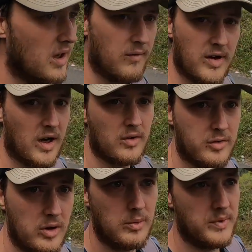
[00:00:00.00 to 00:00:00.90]
Avocado
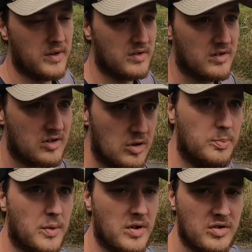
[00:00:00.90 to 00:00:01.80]
tree would be
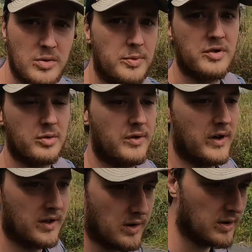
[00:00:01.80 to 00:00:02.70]
super, super sweet
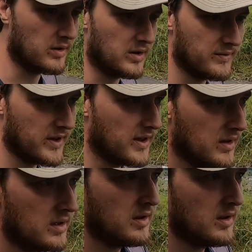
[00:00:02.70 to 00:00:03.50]
right now. I'd love that.